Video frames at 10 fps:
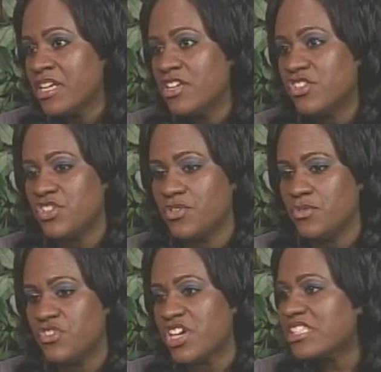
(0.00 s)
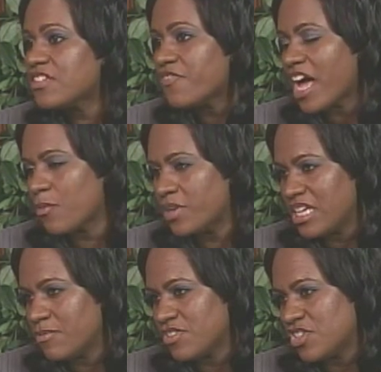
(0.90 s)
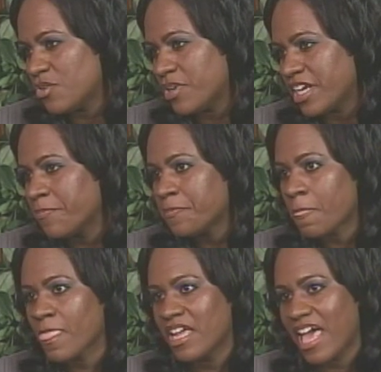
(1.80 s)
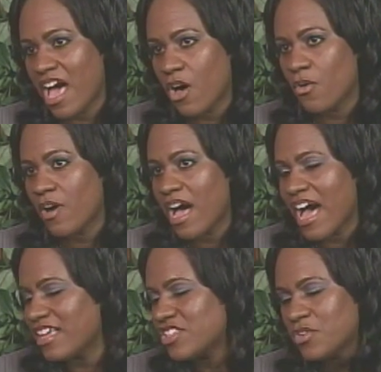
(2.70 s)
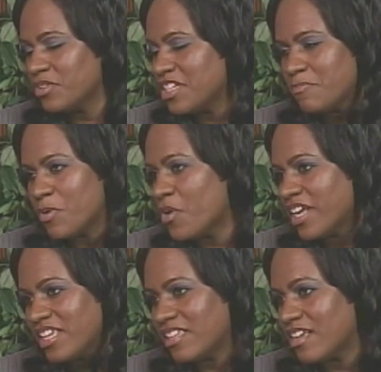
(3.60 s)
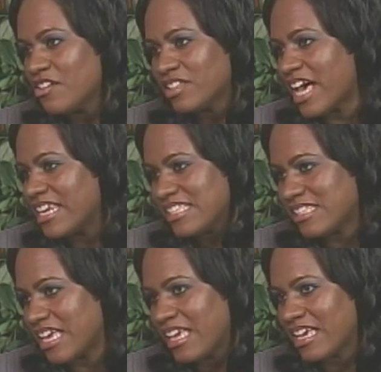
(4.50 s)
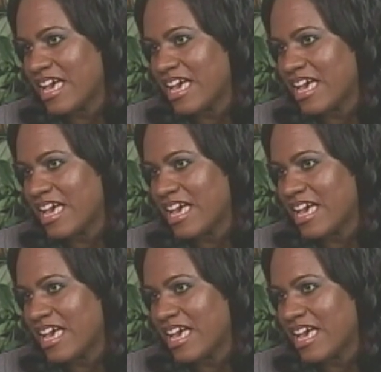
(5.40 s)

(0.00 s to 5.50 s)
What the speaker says: to justify what he was doing, and how I totally bought it, hook, line, and sink.